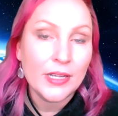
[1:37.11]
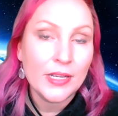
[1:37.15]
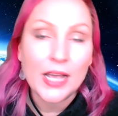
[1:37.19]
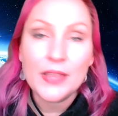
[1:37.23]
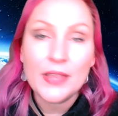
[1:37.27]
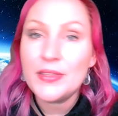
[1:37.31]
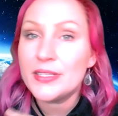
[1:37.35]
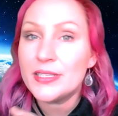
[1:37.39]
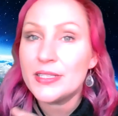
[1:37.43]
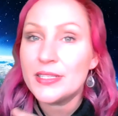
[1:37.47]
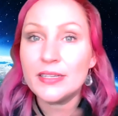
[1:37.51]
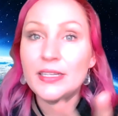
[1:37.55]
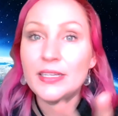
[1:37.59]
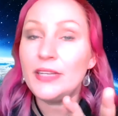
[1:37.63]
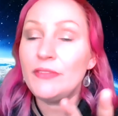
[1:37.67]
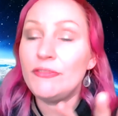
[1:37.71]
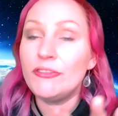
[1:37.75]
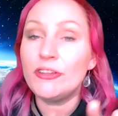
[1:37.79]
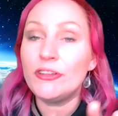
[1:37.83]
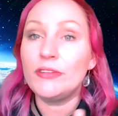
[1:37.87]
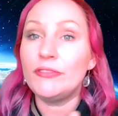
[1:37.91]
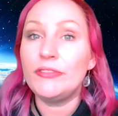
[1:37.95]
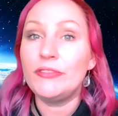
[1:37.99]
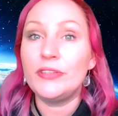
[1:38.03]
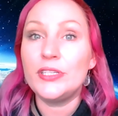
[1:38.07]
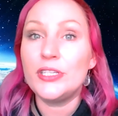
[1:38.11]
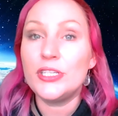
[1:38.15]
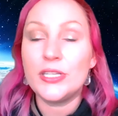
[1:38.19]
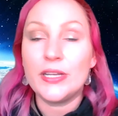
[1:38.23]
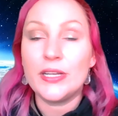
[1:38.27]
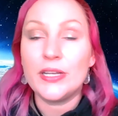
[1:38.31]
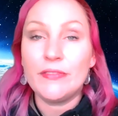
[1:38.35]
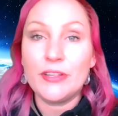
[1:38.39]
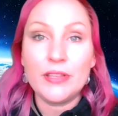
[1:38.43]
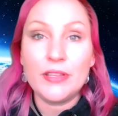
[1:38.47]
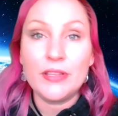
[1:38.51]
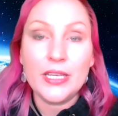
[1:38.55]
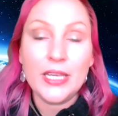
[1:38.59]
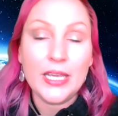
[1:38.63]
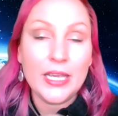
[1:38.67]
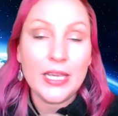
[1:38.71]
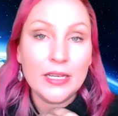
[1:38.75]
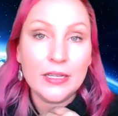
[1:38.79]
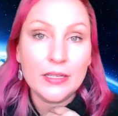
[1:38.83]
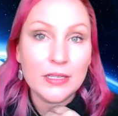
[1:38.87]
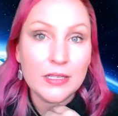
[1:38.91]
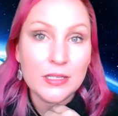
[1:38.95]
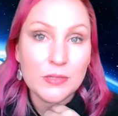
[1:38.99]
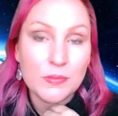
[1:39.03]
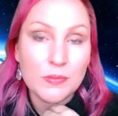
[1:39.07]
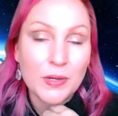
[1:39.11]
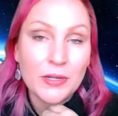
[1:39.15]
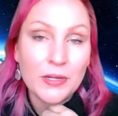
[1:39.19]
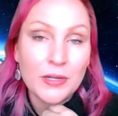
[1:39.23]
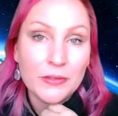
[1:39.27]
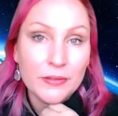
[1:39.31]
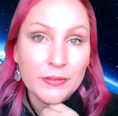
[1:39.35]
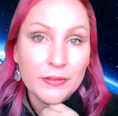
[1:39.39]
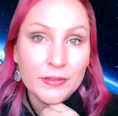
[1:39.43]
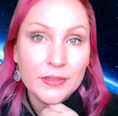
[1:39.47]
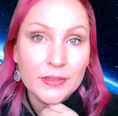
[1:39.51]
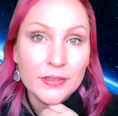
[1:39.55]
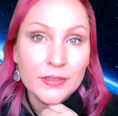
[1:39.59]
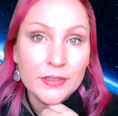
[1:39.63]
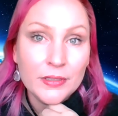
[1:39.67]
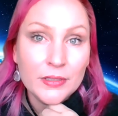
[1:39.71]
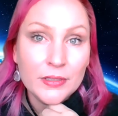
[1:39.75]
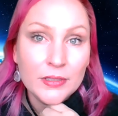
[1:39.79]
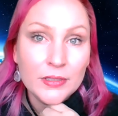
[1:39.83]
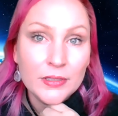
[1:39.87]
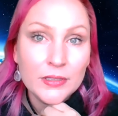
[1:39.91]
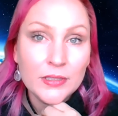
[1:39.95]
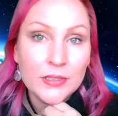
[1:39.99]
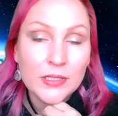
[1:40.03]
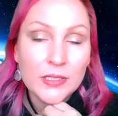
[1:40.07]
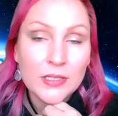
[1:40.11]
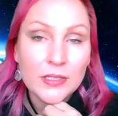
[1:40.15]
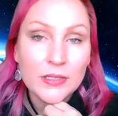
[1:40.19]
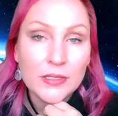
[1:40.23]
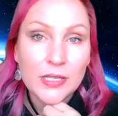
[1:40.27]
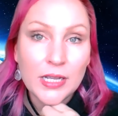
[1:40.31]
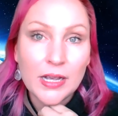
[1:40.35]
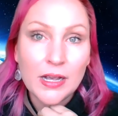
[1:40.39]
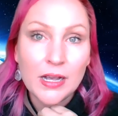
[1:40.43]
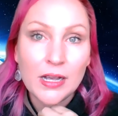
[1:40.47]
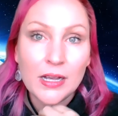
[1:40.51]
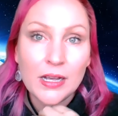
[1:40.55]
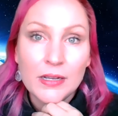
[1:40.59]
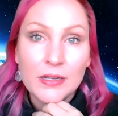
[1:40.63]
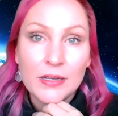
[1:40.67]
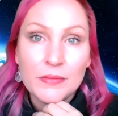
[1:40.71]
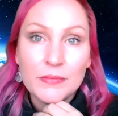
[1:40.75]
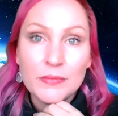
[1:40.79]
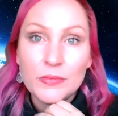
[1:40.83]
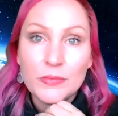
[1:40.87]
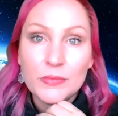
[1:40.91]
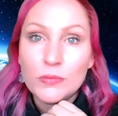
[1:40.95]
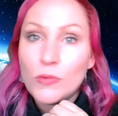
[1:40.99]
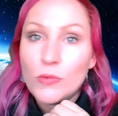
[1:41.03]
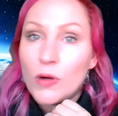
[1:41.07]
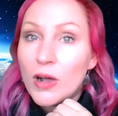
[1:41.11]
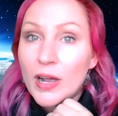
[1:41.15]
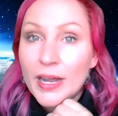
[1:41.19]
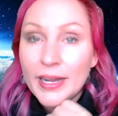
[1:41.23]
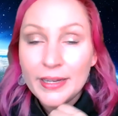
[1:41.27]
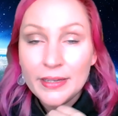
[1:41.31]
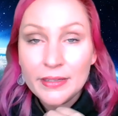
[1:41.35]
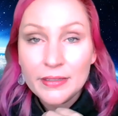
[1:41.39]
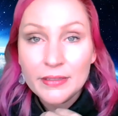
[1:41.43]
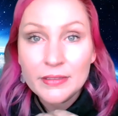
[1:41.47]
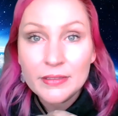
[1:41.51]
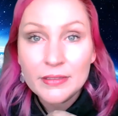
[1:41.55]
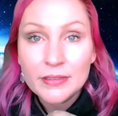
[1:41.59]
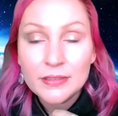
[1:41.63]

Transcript: And they're suddenly going to finish everything here as well. Why?